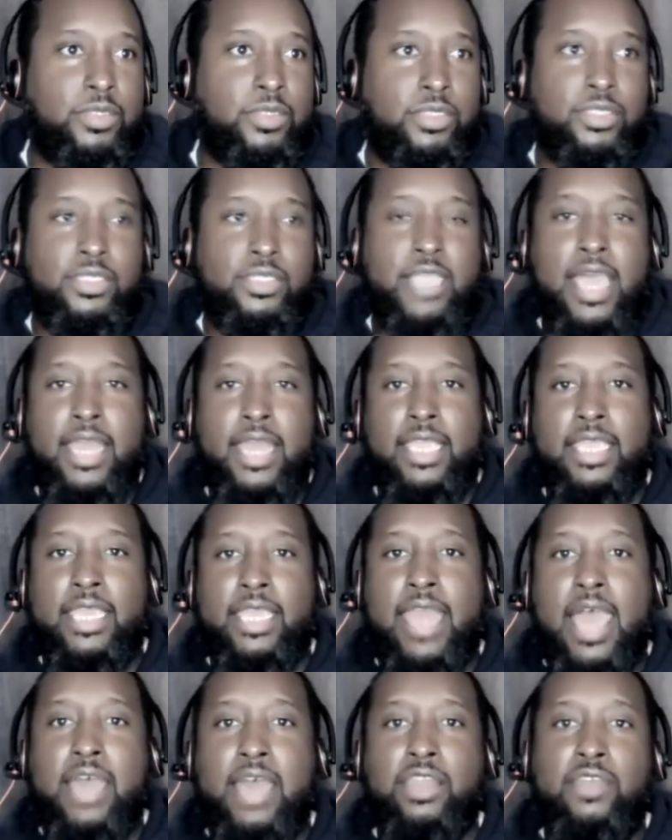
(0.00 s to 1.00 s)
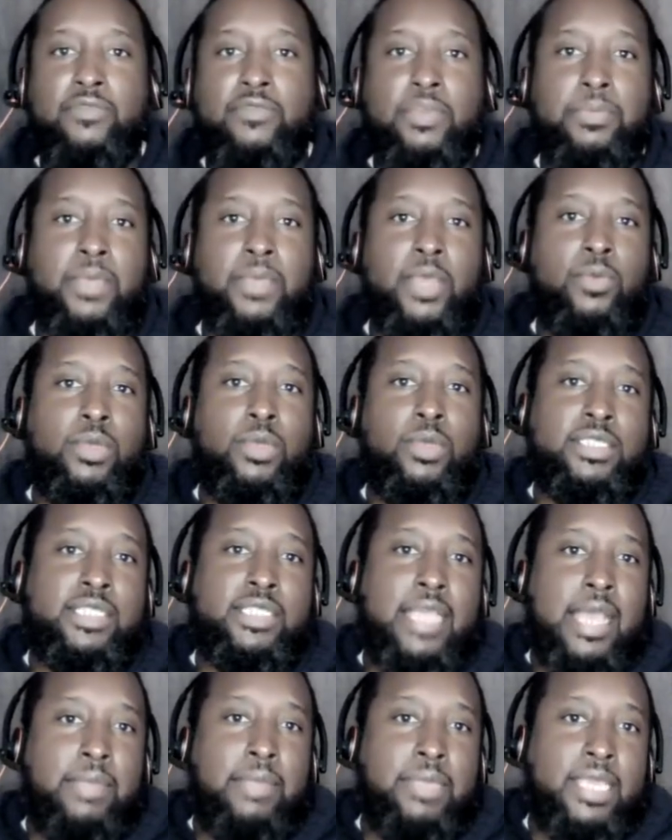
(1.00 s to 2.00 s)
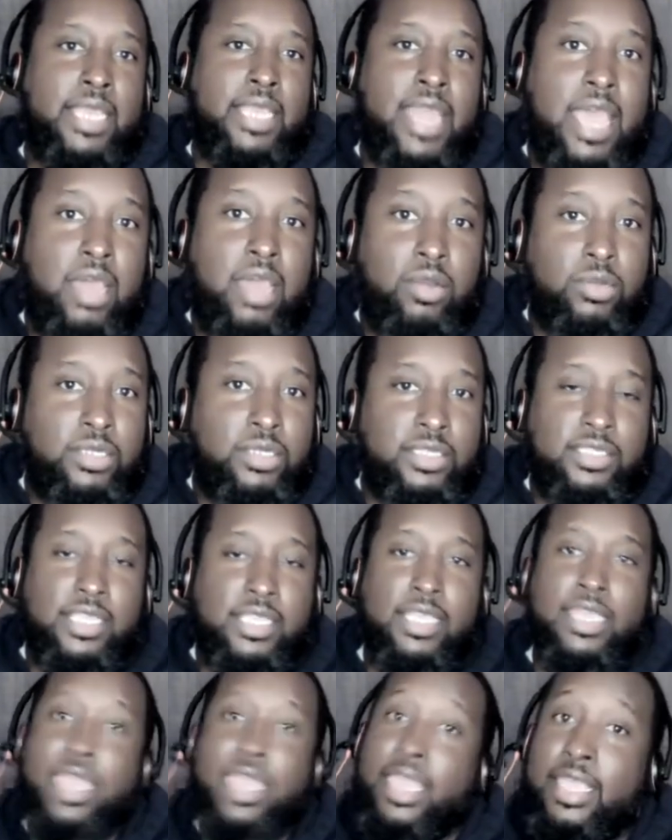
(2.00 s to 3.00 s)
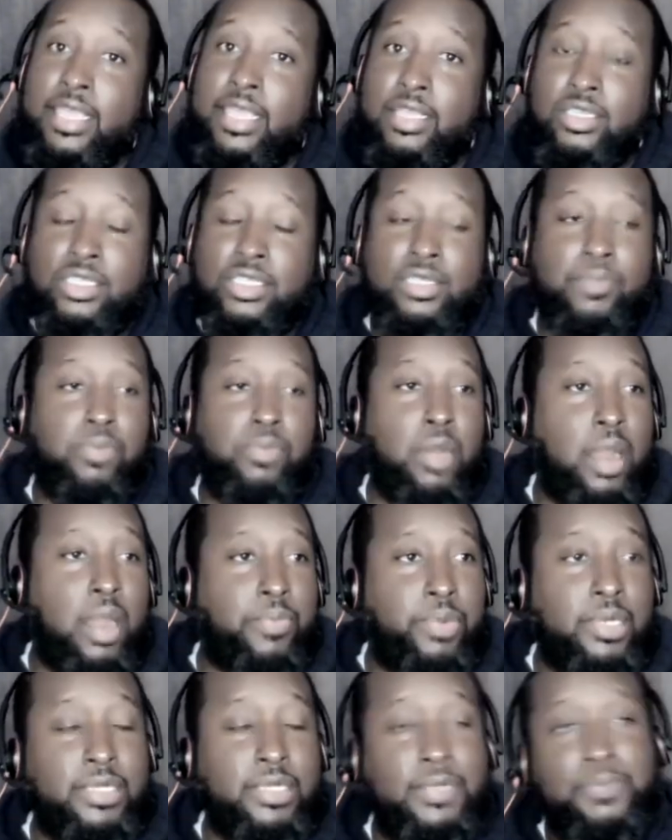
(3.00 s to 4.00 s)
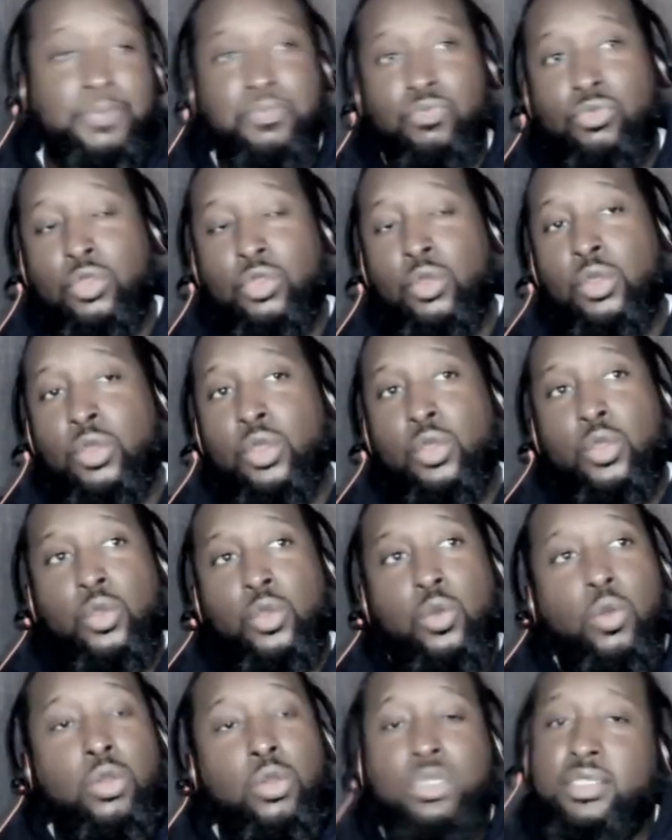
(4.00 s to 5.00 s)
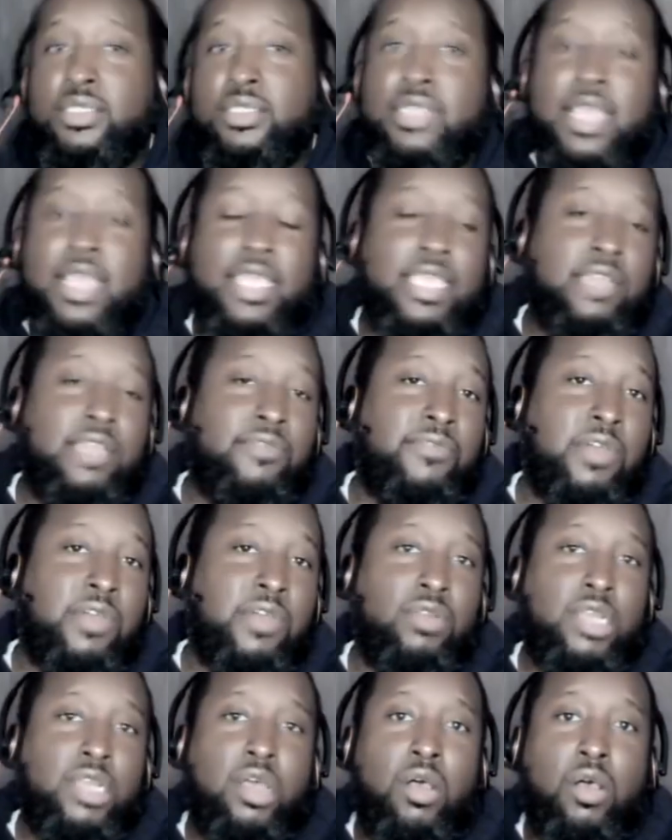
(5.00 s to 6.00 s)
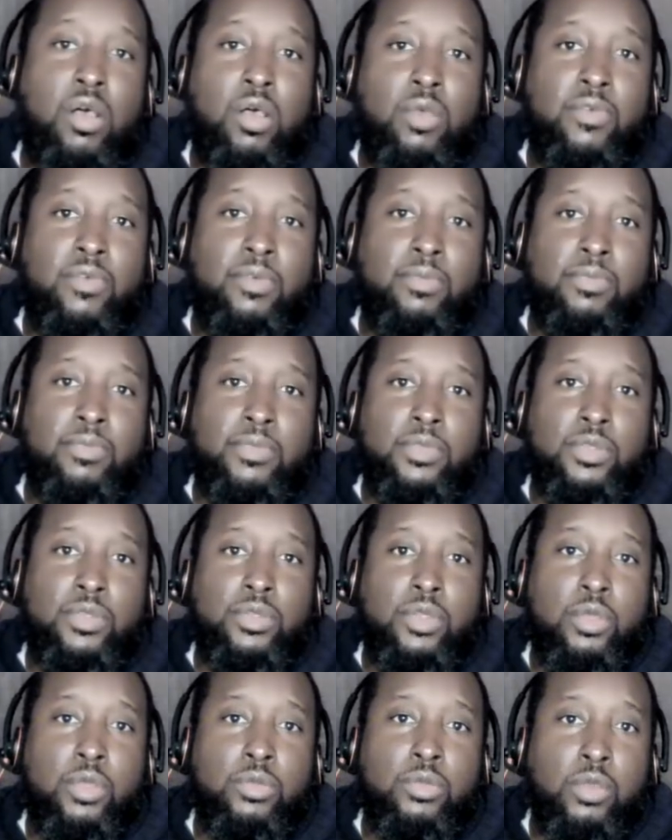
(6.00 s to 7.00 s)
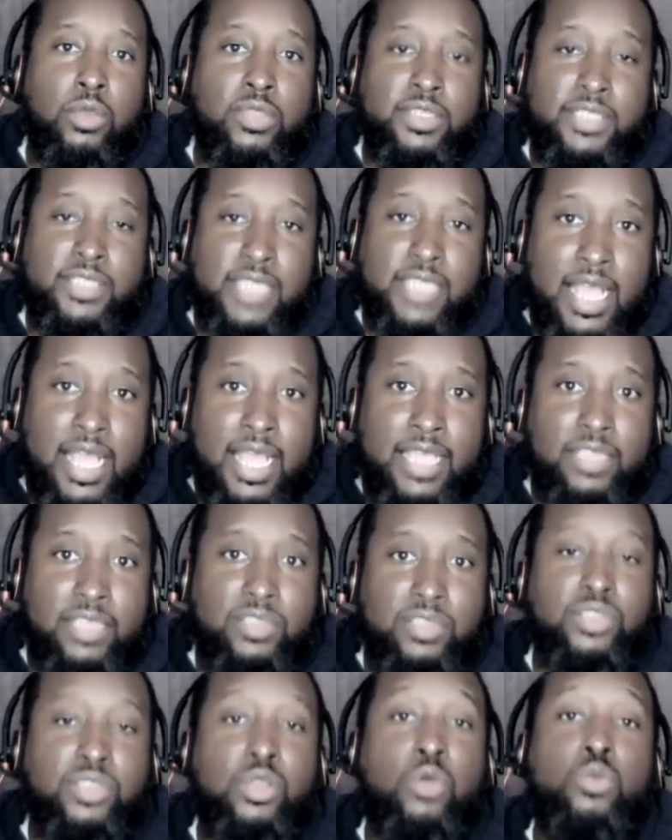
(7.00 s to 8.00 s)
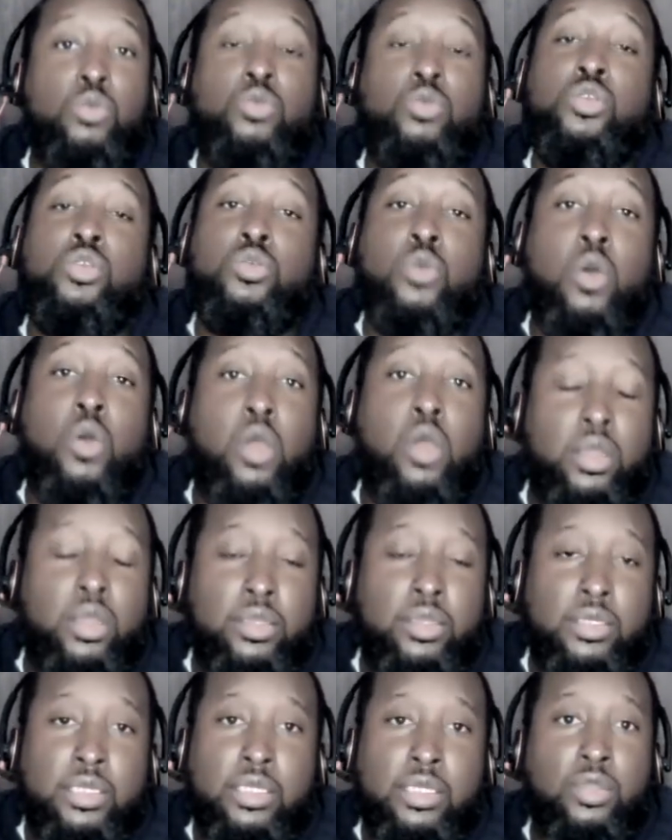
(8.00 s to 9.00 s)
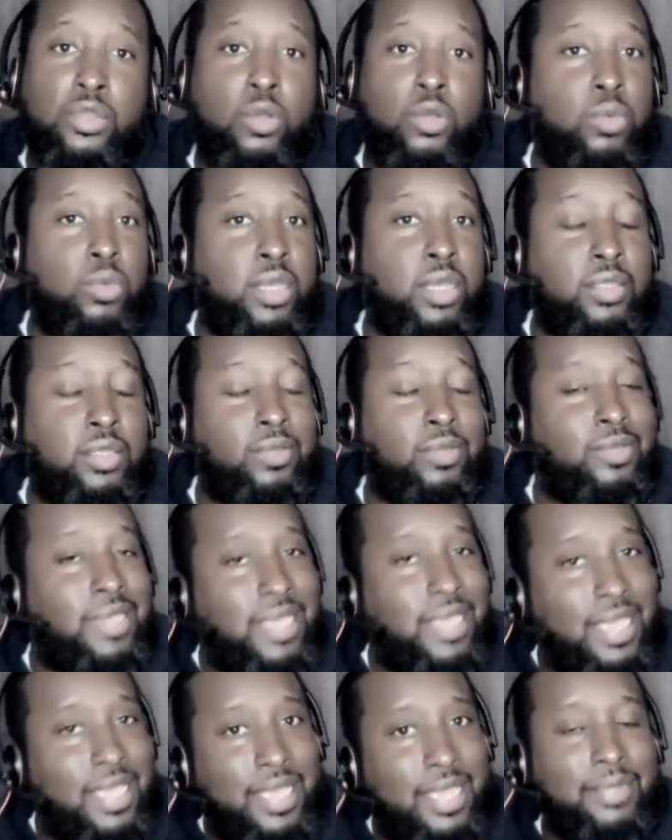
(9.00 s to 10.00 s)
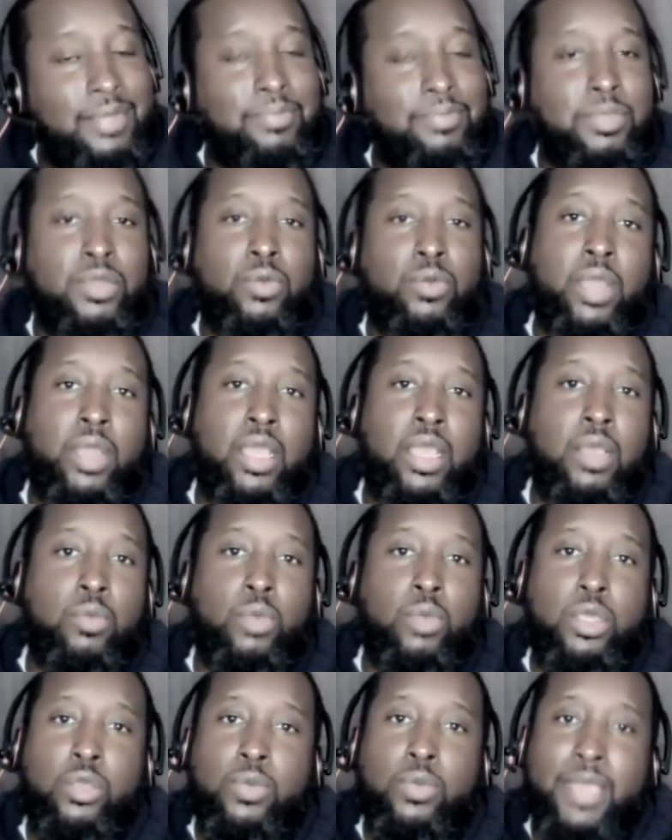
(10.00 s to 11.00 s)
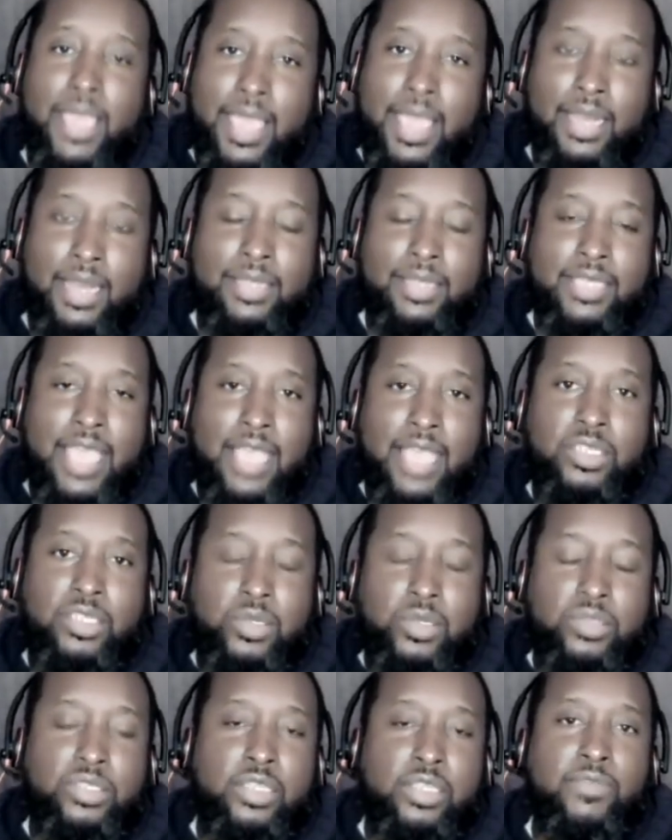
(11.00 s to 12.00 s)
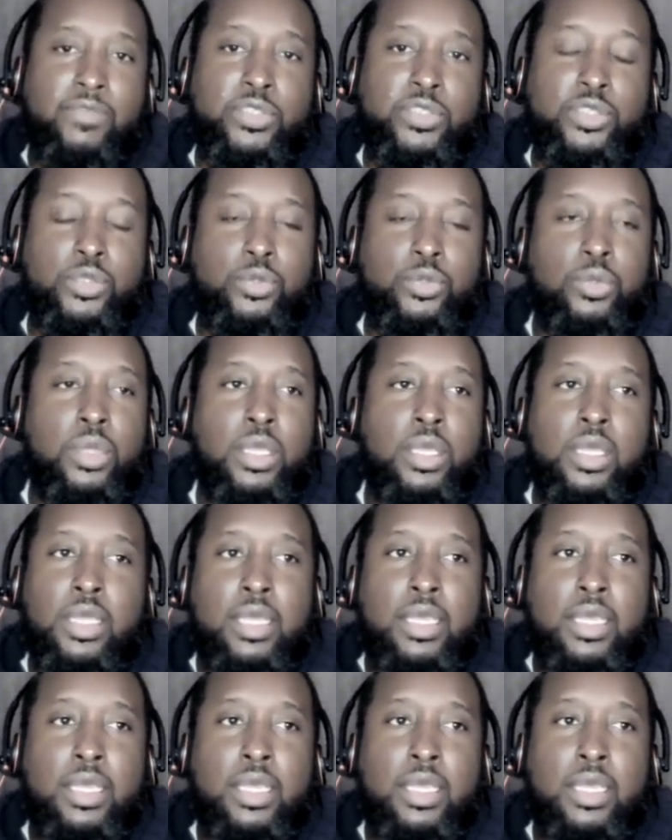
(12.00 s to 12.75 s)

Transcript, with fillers: you just got to get out of it, man. When it's time to get out, just engage properly. Or just not get involved at all. You know, know the signs, know who you are, and know what you can't be around, what you can't attach yourself to,